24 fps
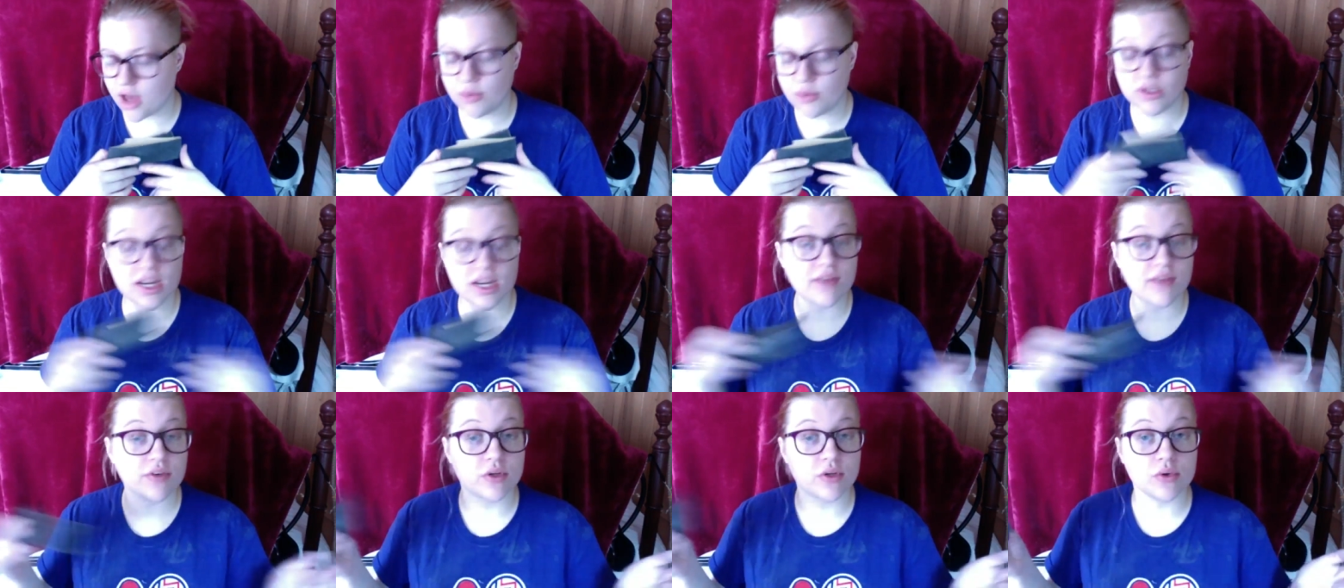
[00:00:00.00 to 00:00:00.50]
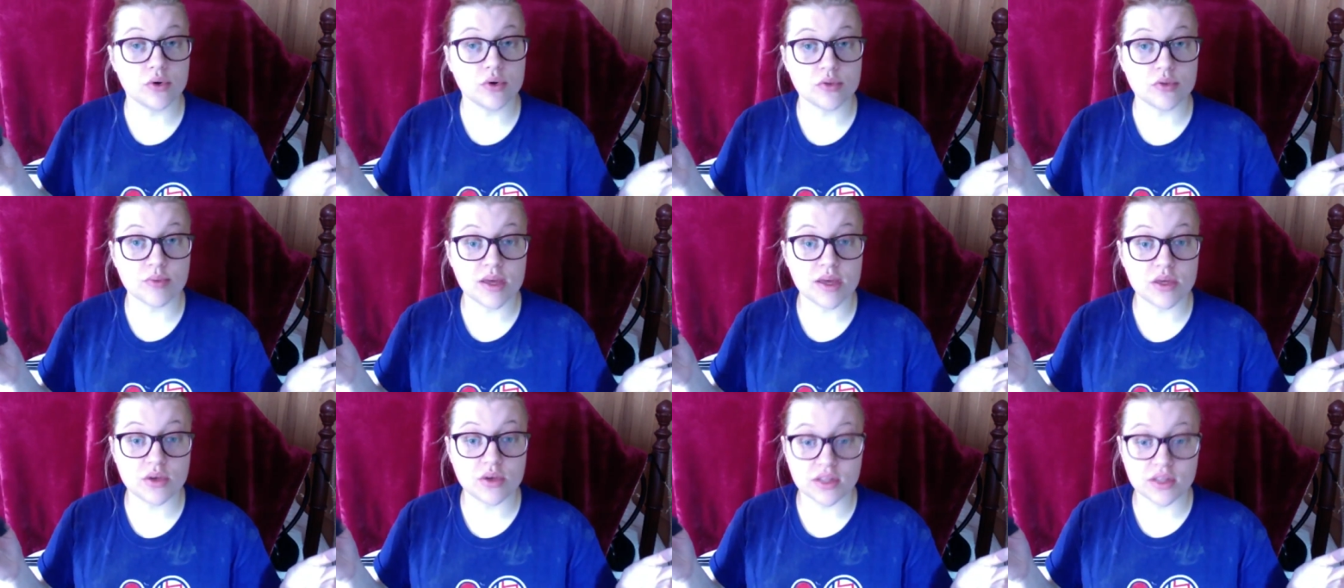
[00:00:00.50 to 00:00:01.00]
would never do it
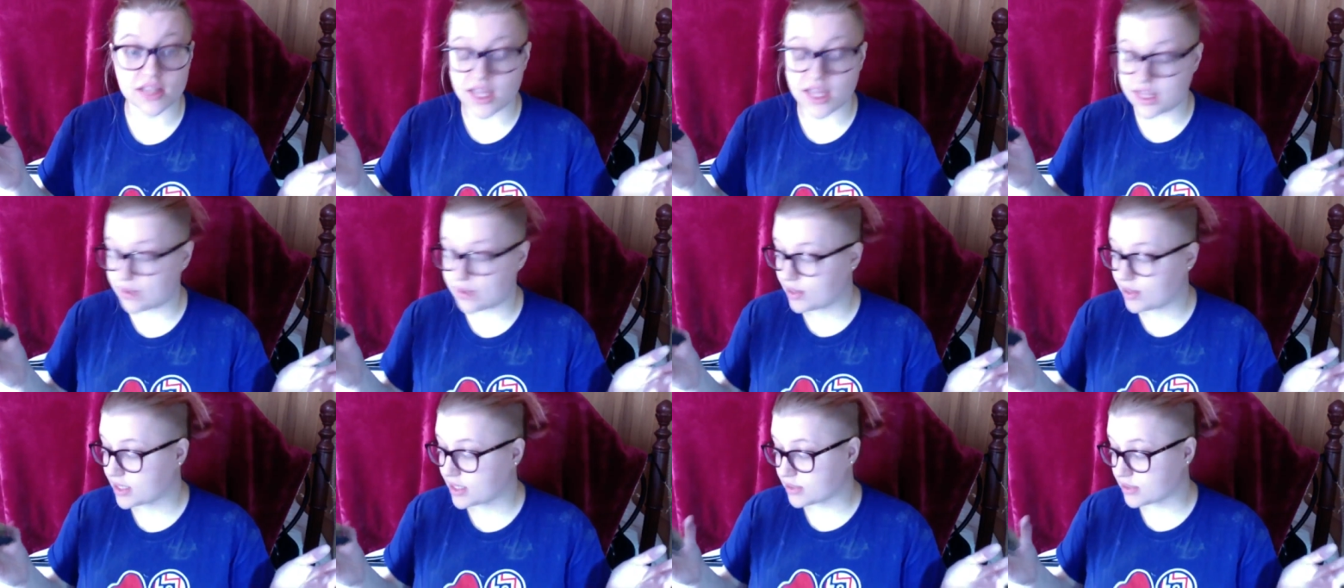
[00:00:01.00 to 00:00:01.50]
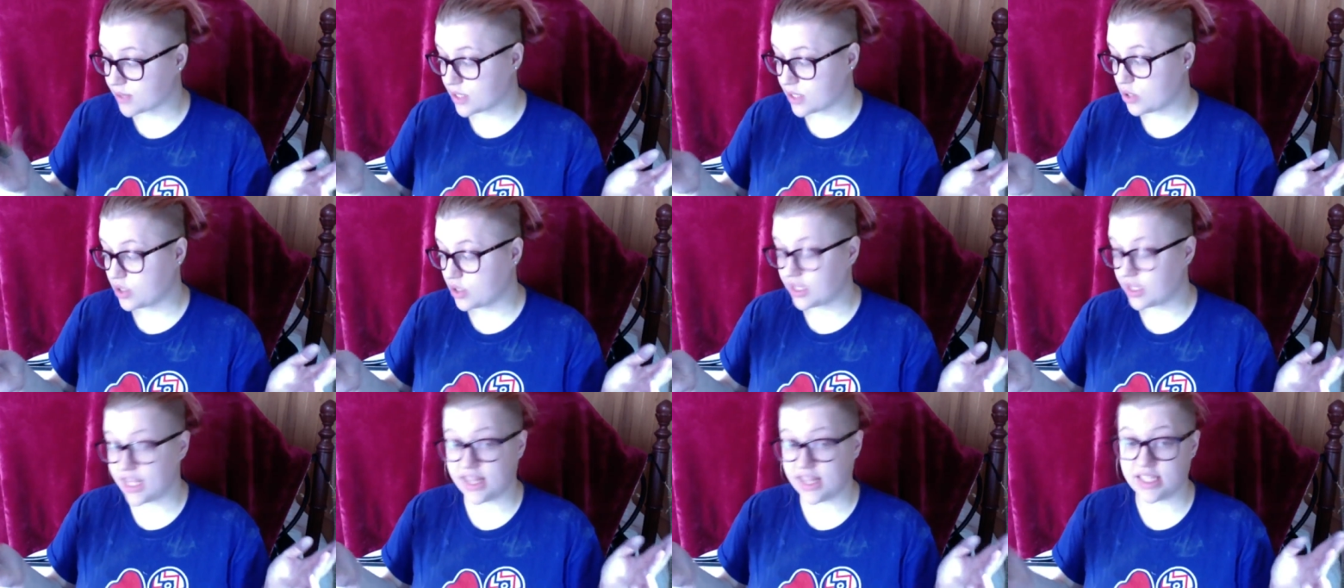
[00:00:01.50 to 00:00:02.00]
with my ukulele because my
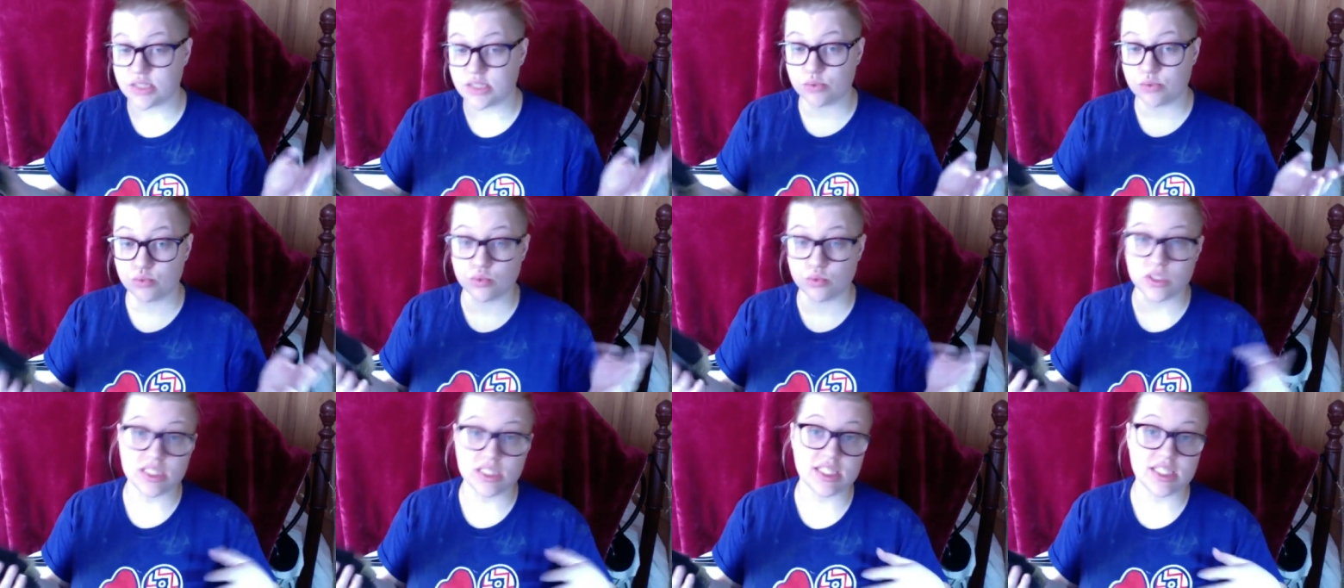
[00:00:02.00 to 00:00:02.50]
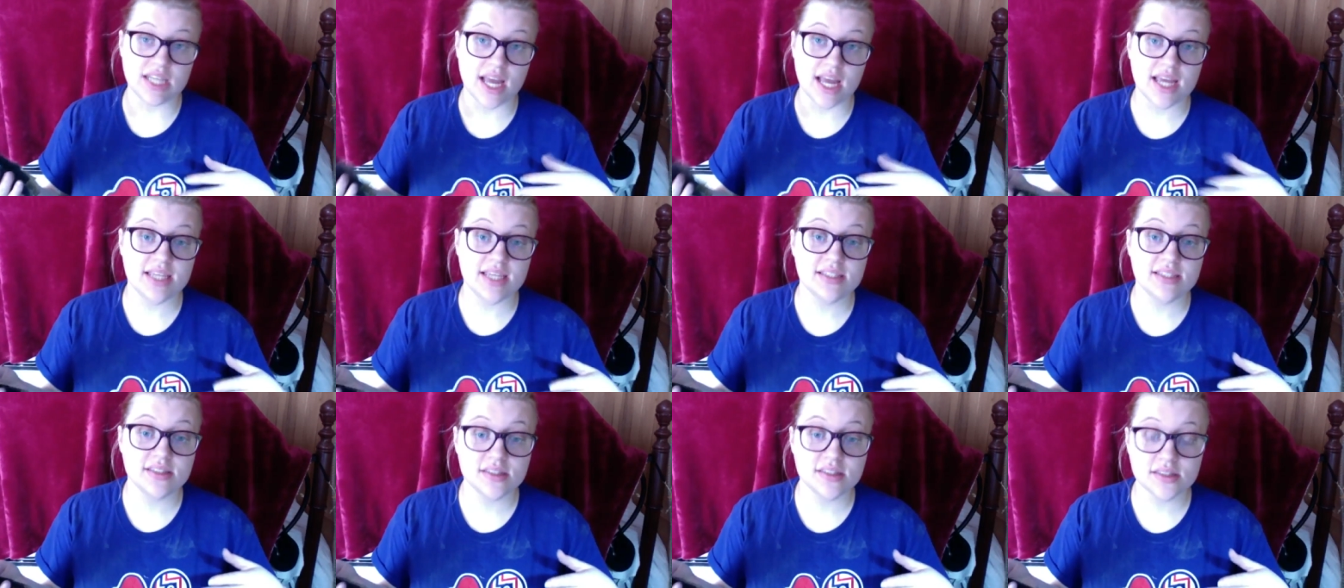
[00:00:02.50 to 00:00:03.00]
ukulele is really
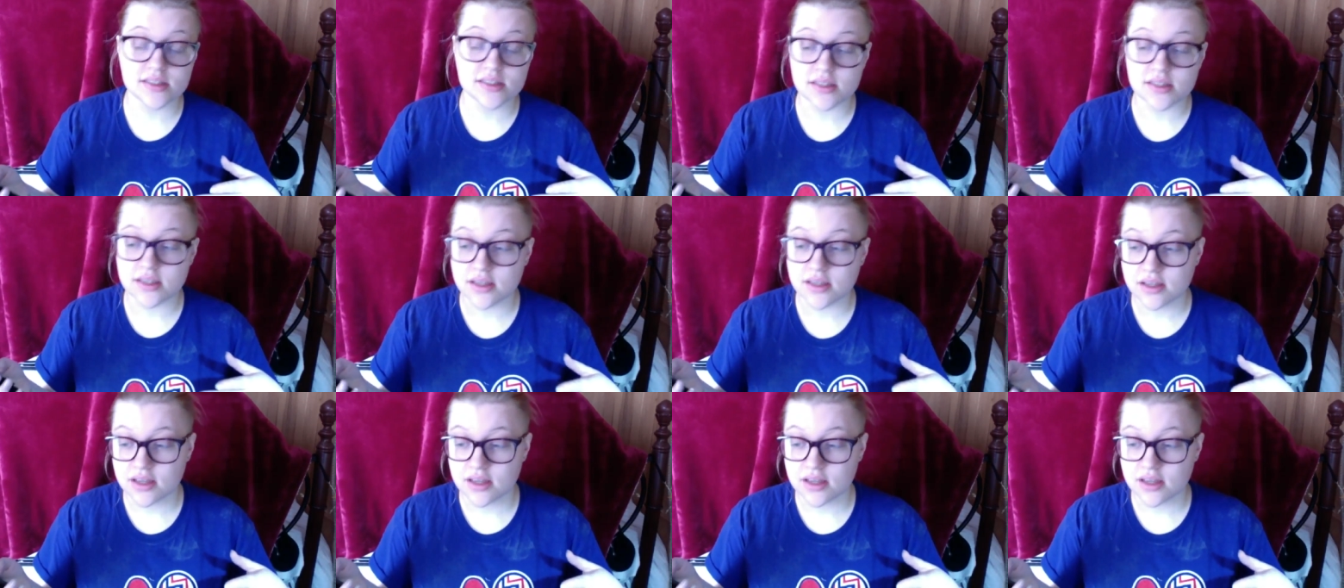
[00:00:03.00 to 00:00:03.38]
nice.